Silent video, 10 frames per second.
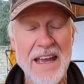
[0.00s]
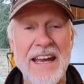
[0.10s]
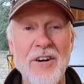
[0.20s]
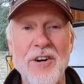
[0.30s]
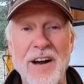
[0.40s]

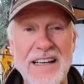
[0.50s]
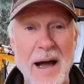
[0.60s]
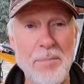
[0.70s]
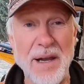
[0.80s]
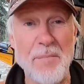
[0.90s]
Here are a
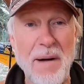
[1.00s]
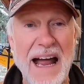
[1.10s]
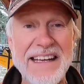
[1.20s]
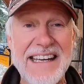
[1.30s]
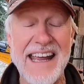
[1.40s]
couple of
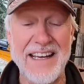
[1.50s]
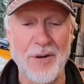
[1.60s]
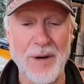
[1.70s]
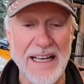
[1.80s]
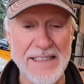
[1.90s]
my
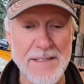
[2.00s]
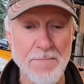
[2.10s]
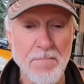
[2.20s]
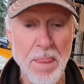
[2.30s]
takeaways.